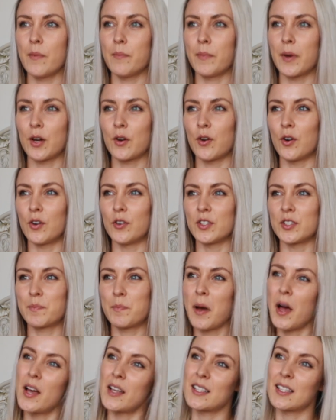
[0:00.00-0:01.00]
because
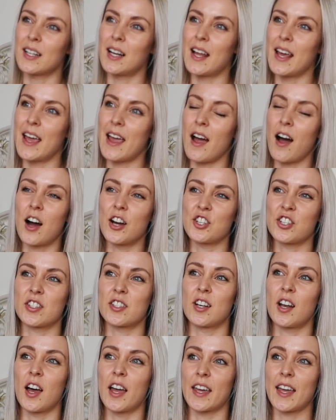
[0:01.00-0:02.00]
personally I
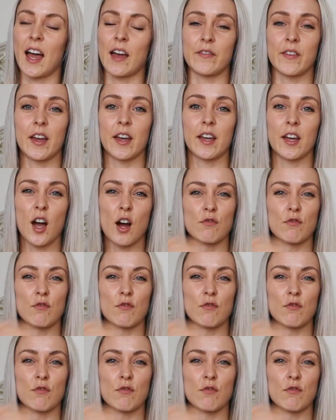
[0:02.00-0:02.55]
just like having